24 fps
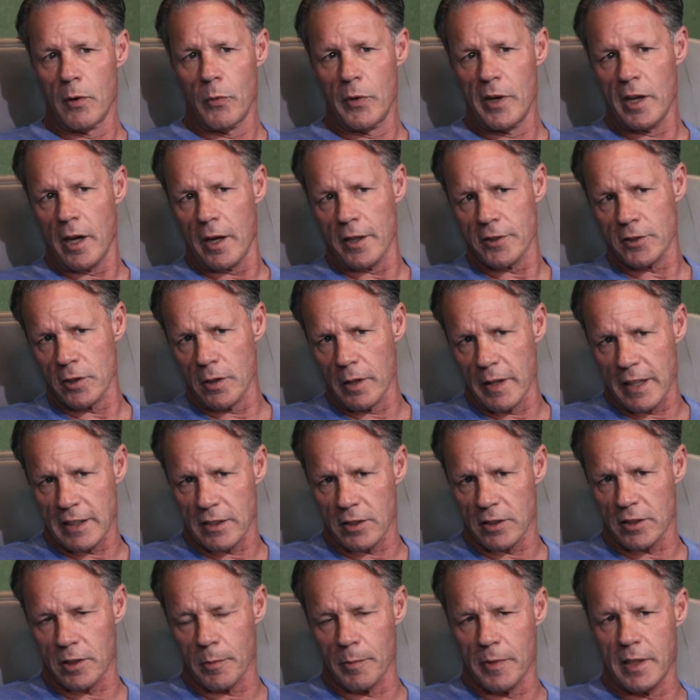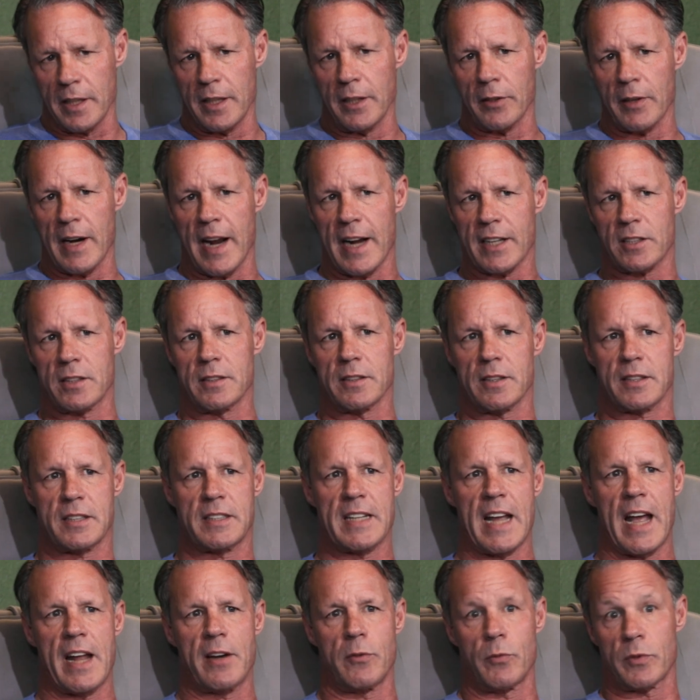We also know that there's some interaction in
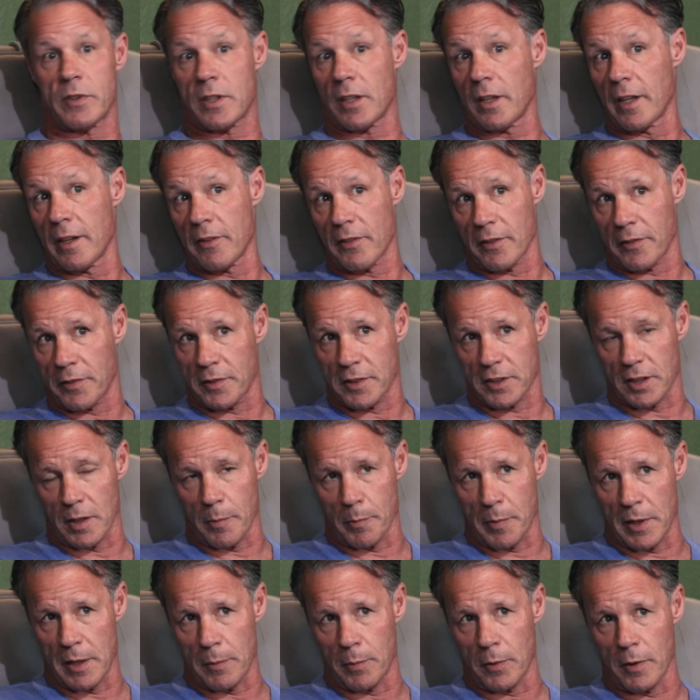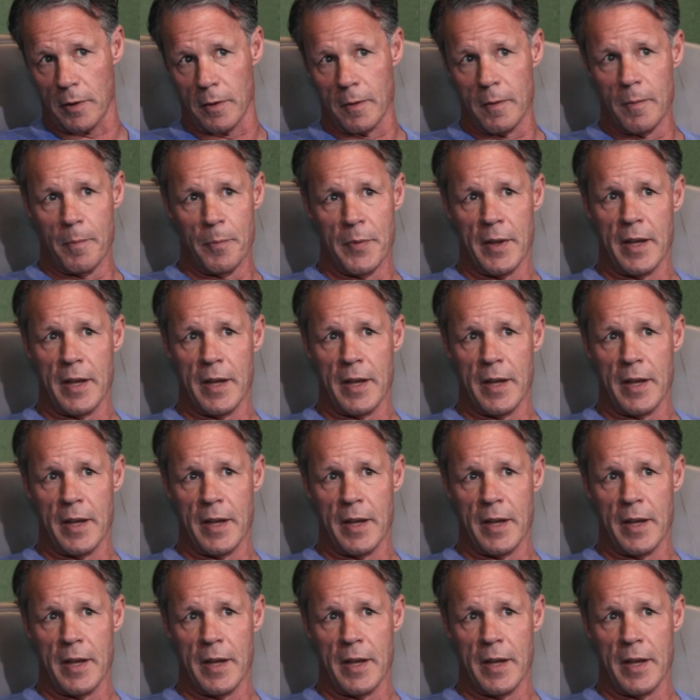statin with the liver for some people.